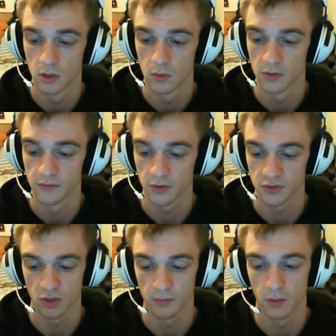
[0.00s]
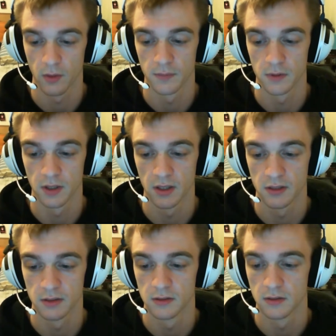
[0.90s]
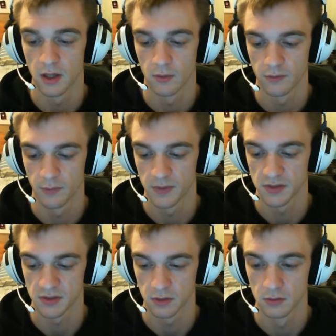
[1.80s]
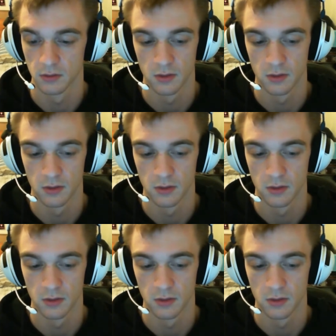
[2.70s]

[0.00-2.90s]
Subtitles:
with close combat weapon and with a pistol